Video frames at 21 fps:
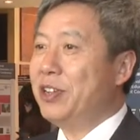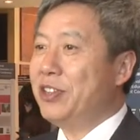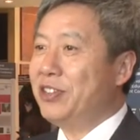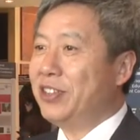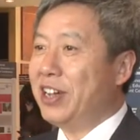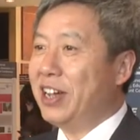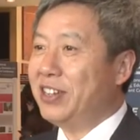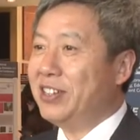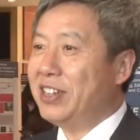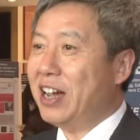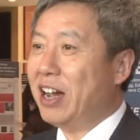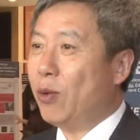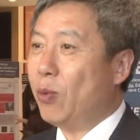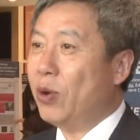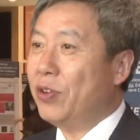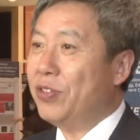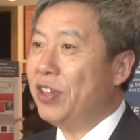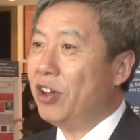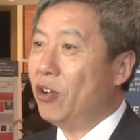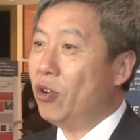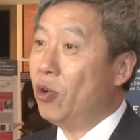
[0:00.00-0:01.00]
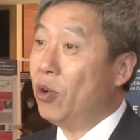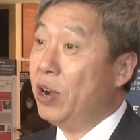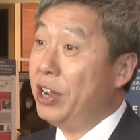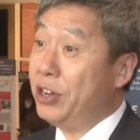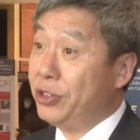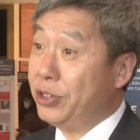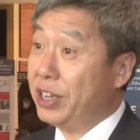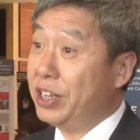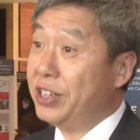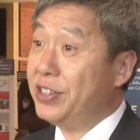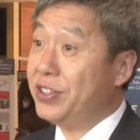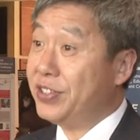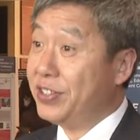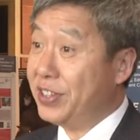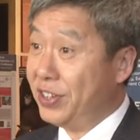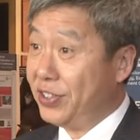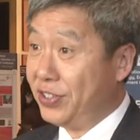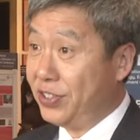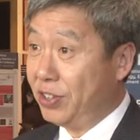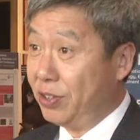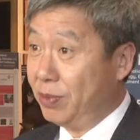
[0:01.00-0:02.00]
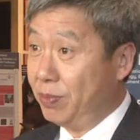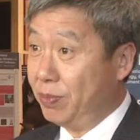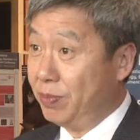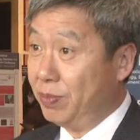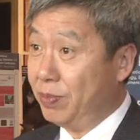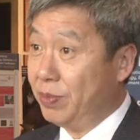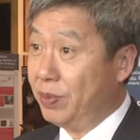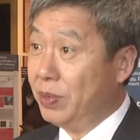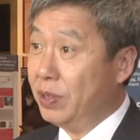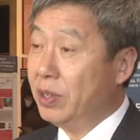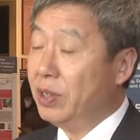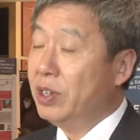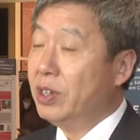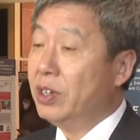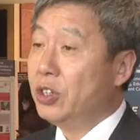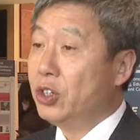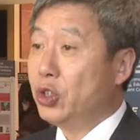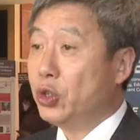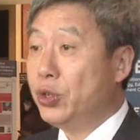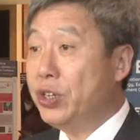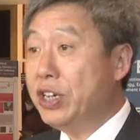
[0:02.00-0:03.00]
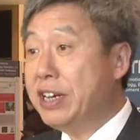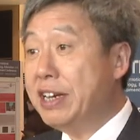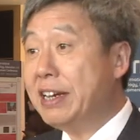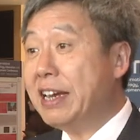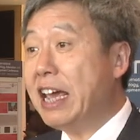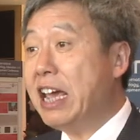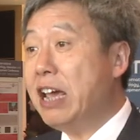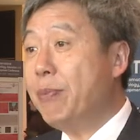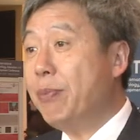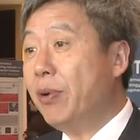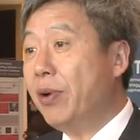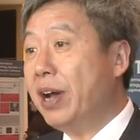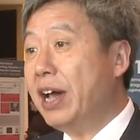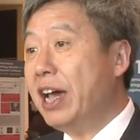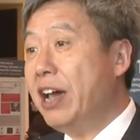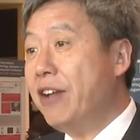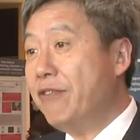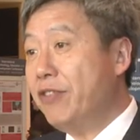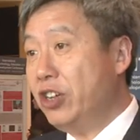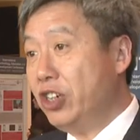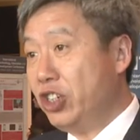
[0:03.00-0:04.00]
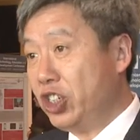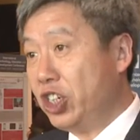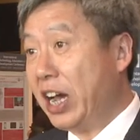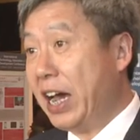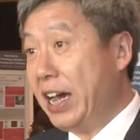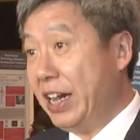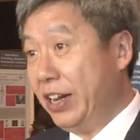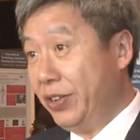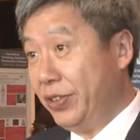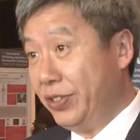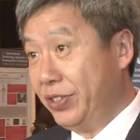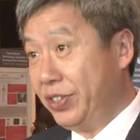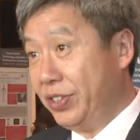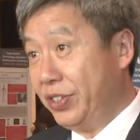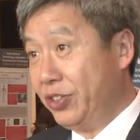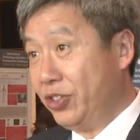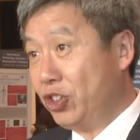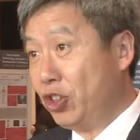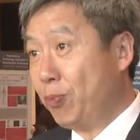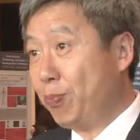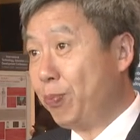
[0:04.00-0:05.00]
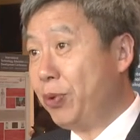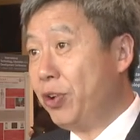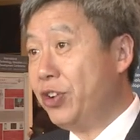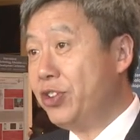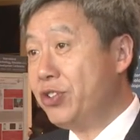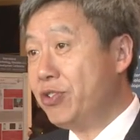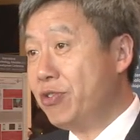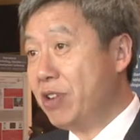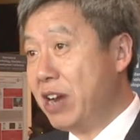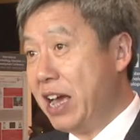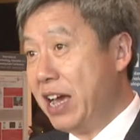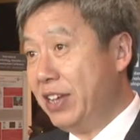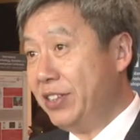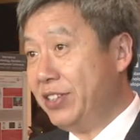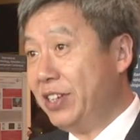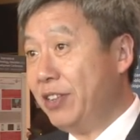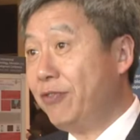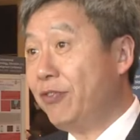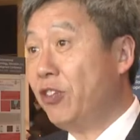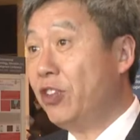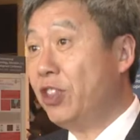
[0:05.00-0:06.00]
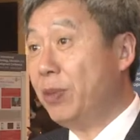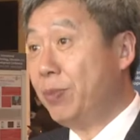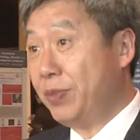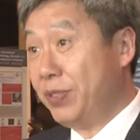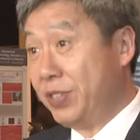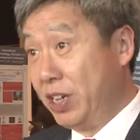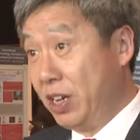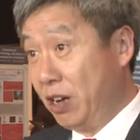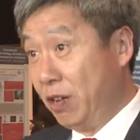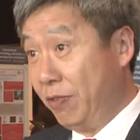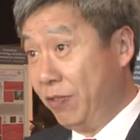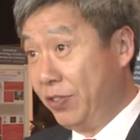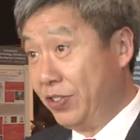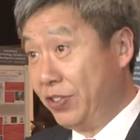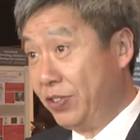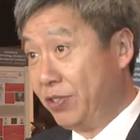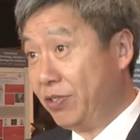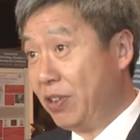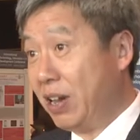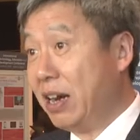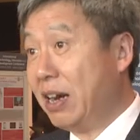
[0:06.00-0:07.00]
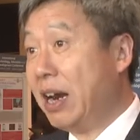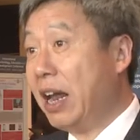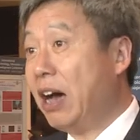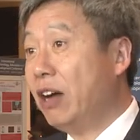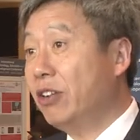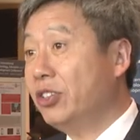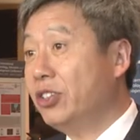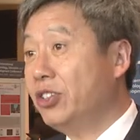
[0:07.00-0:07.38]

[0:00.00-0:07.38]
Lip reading: education, I want the whole education system to enable every child to personalize it for themselves, to allow